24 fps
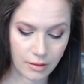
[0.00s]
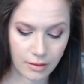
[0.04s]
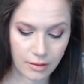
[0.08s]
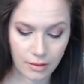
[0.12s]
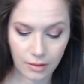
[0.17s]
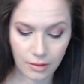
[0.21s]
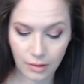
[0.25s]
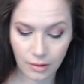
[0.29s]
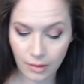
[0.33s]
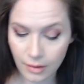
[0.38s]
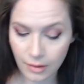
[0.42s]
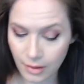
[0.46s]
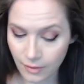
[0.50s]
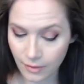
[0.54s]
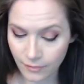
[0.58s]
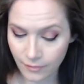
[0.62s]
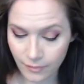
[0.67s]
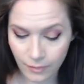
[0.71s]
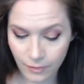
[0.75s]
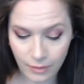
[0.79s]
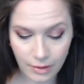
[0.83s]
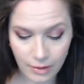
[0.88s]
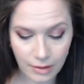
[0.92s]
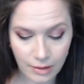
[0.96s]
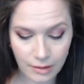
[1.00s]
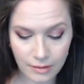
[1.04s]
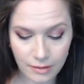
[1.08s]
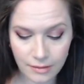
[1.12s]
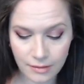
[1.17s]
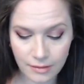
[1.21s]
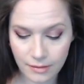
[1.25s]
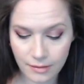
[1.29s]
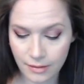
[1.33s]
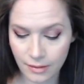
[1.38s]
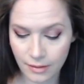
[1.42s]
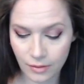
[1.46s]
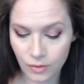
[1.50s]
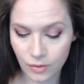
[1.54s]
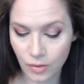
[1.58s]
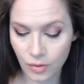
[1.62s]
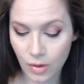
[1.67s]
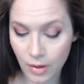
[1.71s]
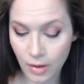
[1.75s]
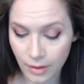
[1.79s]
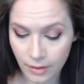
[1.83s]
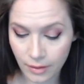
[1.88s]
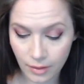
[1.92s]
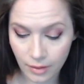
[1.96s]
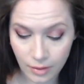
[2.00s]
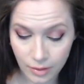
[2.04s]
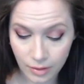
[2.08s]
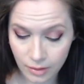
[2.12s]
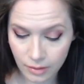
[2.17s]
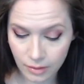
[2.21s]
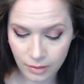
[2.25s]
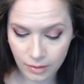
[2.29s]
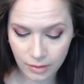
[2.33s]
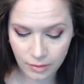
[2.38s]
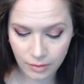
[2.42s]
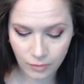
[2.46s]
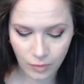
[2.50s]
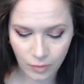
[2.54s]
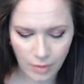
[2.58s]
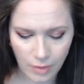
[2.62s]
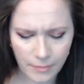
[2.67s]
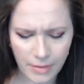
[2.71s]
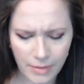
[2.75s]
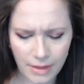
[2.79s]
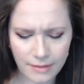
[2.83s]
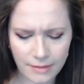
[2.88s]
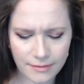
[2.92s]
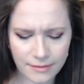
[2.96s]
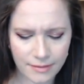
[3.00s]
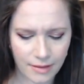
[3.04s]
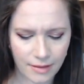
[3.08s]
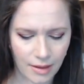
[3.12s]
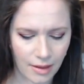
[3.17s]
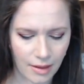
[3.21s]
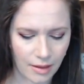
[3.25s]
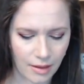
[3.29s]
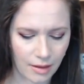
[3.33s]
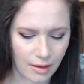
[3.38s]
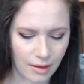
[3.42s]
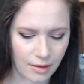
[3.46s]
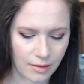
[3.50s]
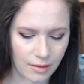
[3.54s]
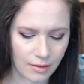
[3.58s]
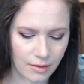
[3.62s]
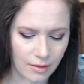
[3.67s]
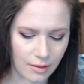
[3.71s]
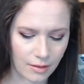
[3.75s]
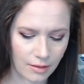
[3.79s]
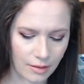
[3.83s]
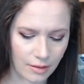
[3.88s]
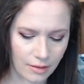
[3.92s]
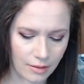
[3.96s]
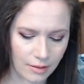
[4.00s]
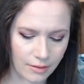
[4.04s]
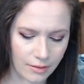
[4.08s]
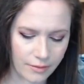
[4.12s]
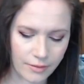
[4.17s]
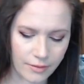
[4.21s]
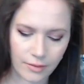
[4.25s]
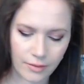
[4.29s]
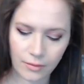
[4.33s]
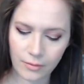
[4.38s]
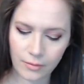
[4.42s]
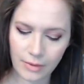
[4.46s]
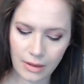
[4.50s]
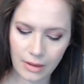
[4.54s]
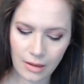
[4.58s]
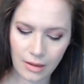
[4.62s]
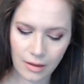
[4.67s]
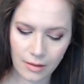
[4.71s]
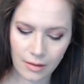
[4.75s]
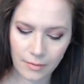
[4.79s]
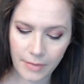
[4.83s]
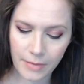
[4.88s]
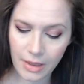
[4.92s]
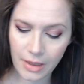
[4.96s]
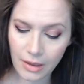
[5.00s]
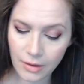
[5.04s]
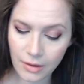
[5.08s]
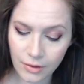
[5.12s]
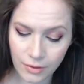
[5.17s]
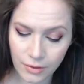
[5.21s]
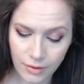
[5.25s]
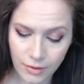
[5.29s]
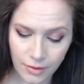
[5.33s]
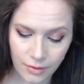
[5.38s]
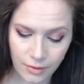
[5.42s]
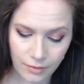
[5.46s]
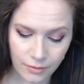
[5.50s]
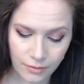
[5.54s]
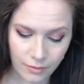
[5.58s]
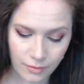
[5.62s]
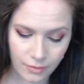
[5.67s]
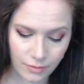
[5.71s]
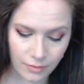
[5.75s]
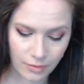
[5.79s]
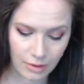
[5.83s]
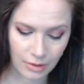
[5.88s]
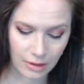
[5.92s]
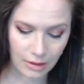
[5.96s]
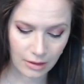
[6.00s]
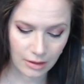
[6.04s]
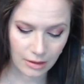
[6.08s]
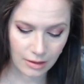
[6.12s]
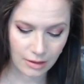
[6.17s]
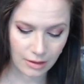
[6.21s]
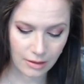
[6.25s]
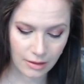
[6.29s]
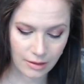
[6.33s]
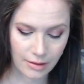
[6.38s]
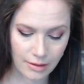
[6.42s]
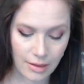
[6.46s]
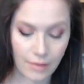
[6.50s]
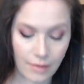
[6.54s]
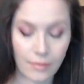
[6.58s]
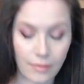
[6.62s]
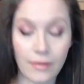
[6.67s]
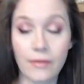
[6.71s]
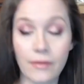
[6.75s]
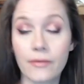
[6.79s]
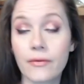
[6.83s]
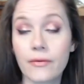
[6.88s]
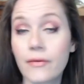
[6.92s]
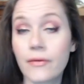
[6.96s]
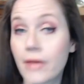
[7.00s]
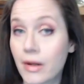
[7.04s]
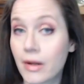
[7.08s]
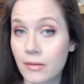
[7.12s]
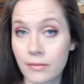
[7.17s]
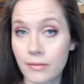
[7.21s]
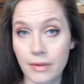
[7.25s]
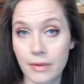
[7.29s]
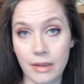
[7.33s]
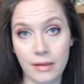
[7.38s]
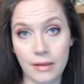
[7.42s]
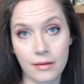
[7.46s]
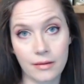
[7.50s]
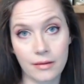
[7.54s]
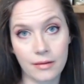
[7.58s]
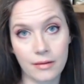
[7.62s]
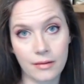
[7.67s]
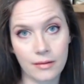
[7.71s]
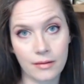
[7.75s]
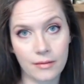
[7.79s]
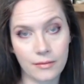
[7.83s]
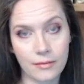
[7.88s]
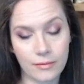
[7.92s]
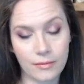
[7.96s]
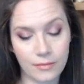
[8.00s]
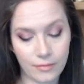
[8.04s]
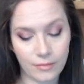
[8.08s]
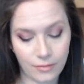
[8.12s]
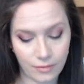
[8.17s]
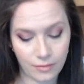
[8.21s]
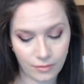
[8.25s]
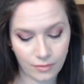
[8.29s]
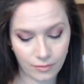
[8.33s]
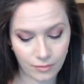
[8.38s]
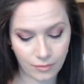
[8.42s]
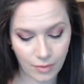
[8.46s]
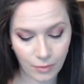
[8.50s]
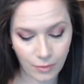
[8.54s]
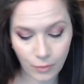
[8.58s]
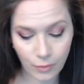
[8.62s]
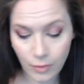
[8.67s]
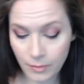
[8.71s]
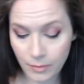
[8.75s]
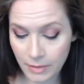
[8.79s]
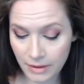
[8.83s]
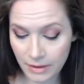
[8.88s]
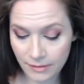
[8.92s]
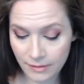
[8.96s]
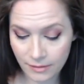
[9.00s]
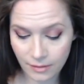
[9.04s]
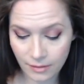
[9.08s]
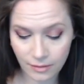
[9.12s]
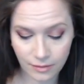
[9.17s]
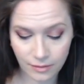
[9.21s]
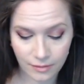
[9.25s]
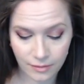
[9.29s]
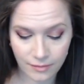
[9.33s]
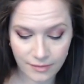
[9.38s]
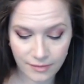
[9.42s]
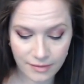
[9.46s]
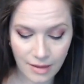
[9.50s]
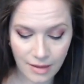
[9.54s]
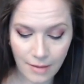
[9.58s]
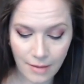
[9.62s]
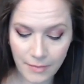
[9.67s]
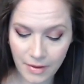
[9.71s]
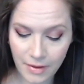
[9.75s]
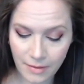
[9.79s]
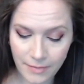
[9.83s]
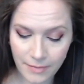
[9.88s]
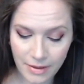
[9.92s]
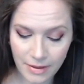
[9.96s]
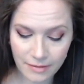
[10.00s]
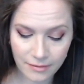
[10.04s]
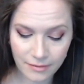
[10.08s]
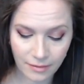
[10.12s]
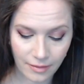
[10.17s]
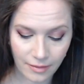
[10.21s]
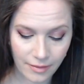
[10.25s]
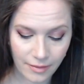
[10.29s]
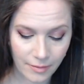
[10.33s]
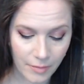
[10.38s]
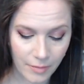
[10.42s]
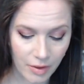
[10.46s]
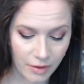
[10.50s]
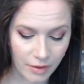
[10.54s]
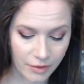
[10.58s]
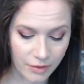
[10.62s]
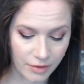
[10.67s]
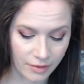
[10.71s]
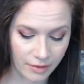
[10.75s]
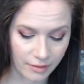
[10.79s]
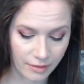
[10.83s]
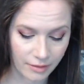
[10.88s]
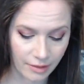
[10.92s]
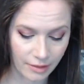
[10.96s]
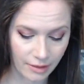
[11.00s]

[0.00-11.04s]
They're looking for it, they're drawing the curtain, one might say, and so read on a page or two. Now they've found it. One would be certain, stopping the pencil on the margin.